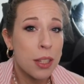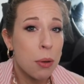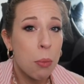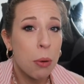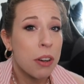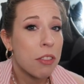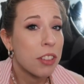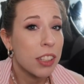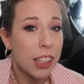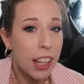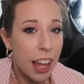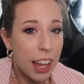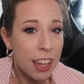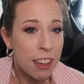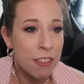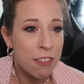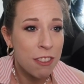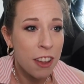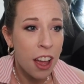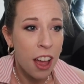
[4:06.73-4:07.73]
somewhat of a
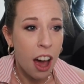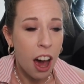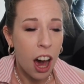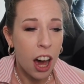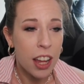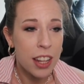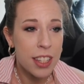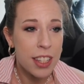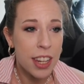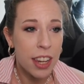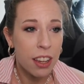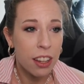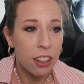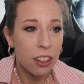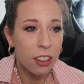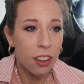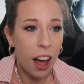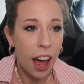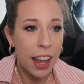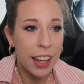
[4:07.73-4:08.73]
life
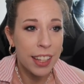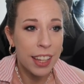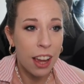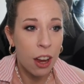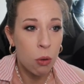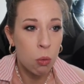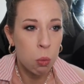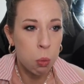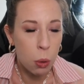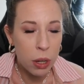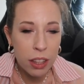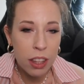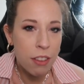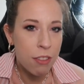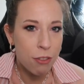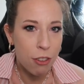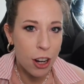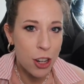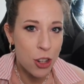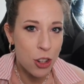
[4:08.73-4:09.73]
until I get really
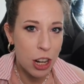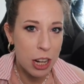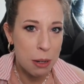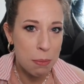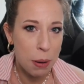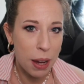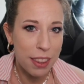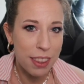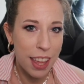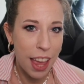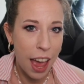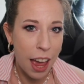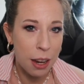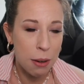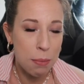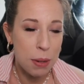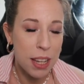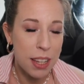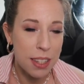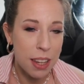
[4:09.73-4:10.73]
frustrated by the
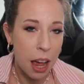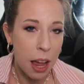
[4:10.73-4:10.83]
end because